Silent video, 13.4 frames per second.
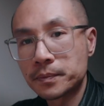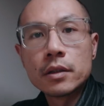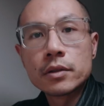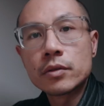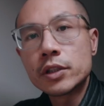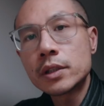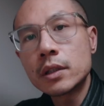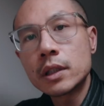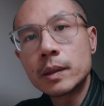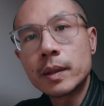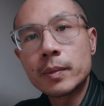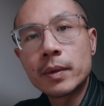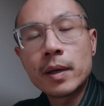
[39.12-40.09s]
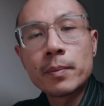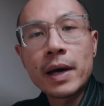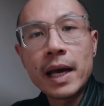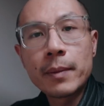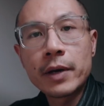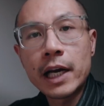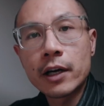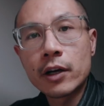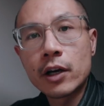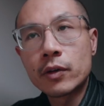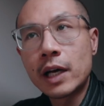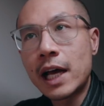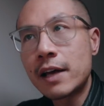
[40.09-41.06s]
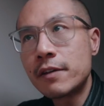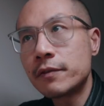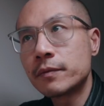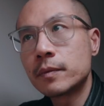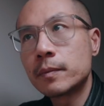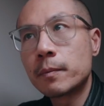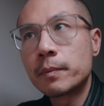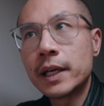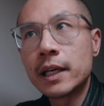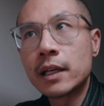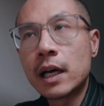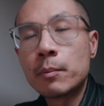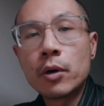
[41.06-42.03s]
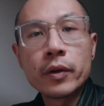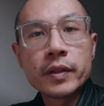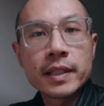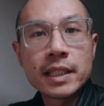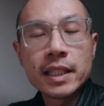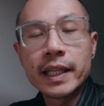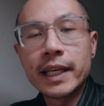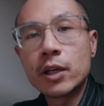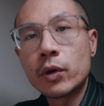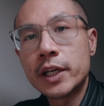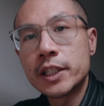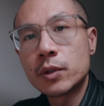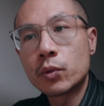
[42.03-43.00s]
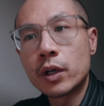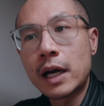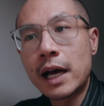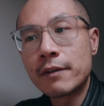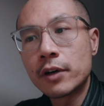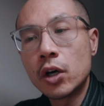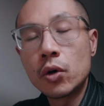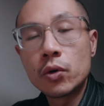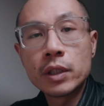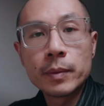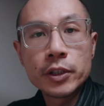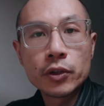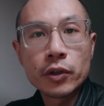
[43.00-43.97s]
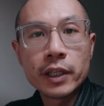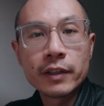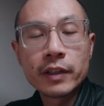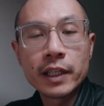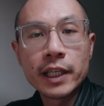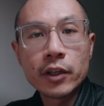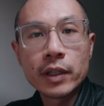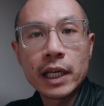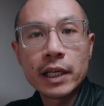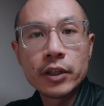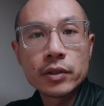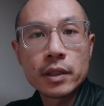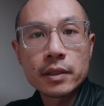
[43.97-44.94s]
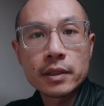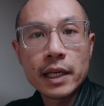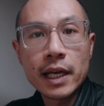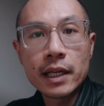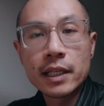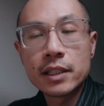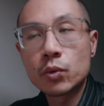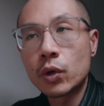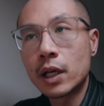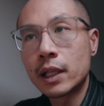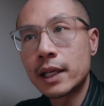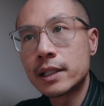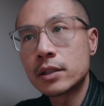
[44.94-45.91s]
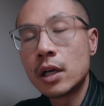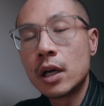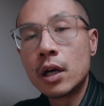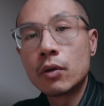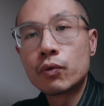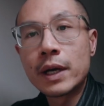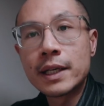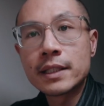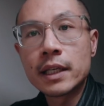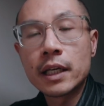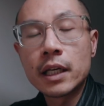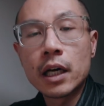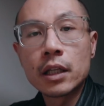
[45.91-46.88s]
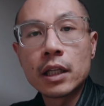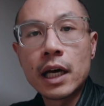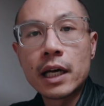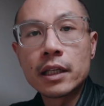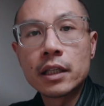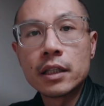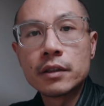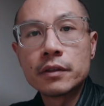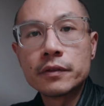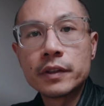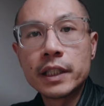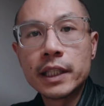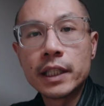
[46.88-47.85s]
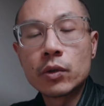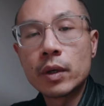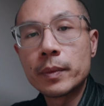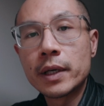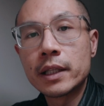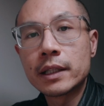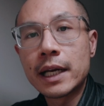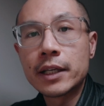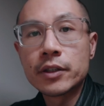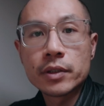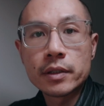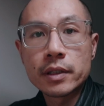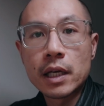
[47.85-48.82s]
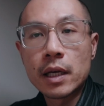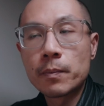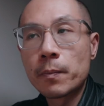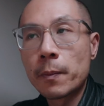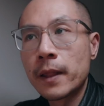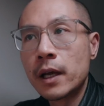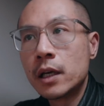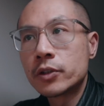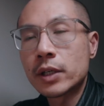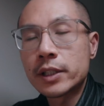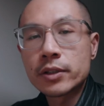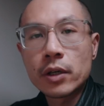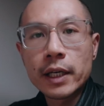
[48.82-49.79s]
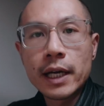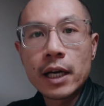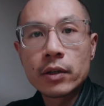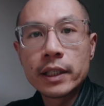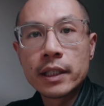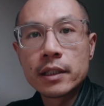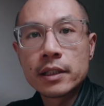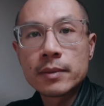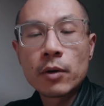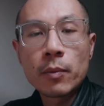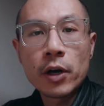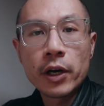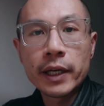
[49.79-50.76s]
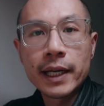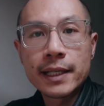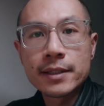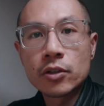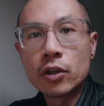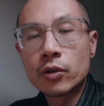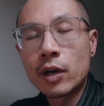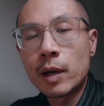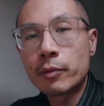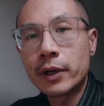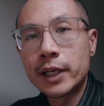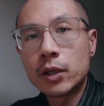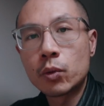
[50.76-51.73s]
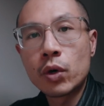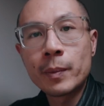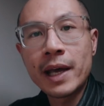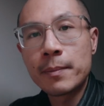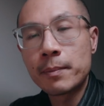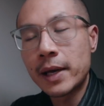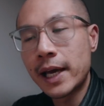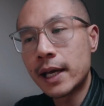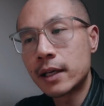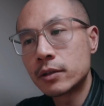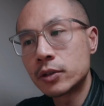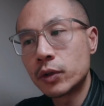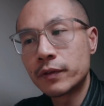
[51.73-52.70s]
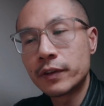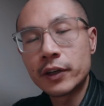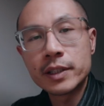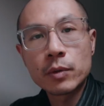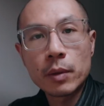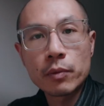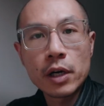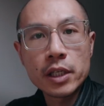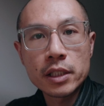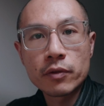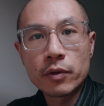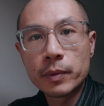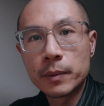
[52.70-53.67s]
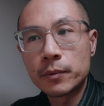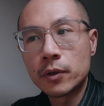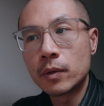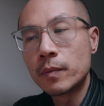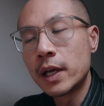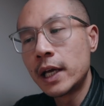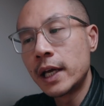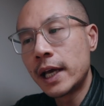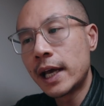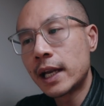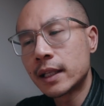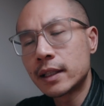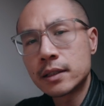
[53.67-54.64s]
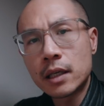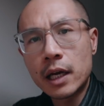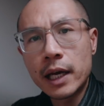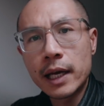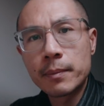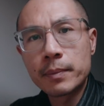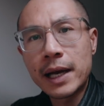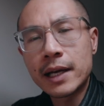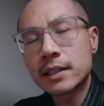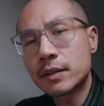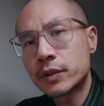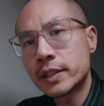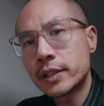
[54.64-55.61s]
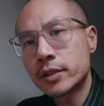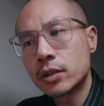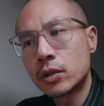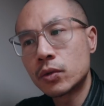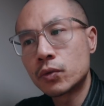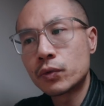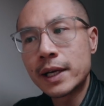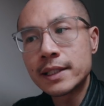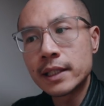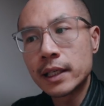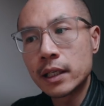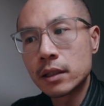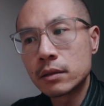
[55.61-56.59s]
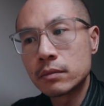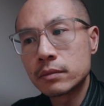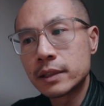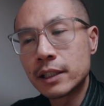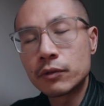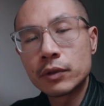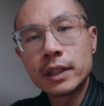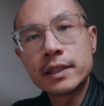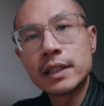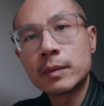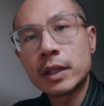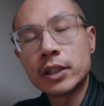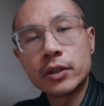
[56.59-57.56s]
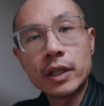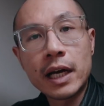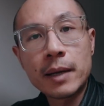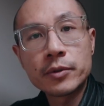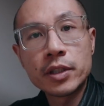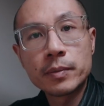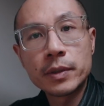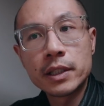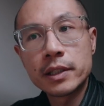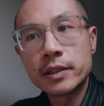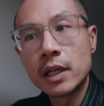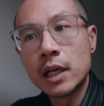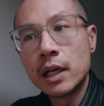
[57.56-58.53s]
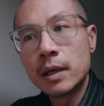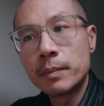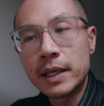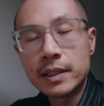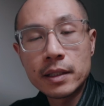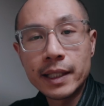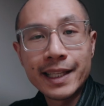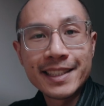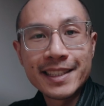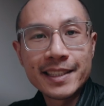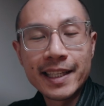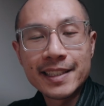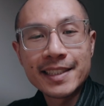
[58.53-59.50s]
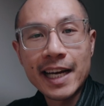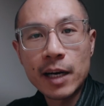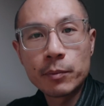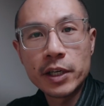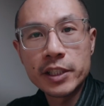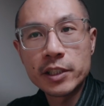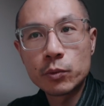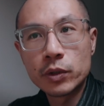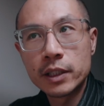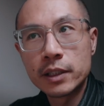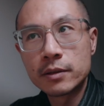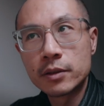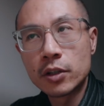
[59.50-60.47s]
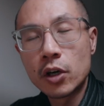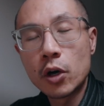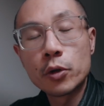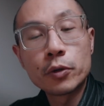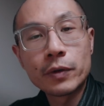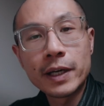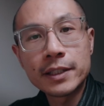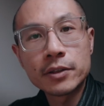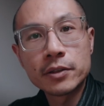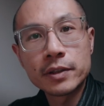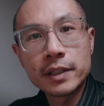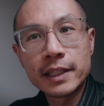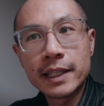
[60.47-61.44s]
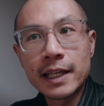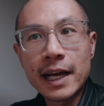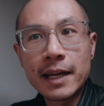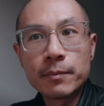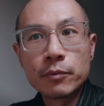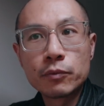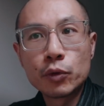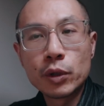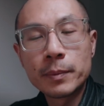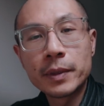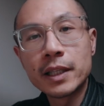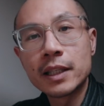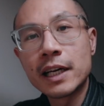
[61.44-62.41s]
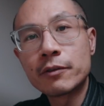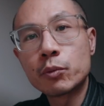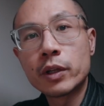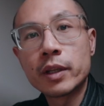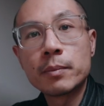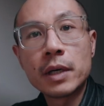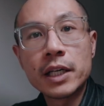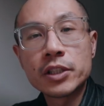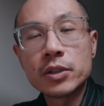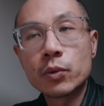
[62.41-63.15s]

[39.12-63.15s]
So just a little bit about my background. I've been on both sides of the equation where I've owned a majority of the gear that I use on set, as well as renting a lot of the equipment that I use on set. So I started out in a small market as an owner-operator, one-man band, doing very small projects for people. And at the time, back in San Francisco, renting didn't really seem like a good option because basically the entire budget would go to rentals and then I wouldn't be left with much.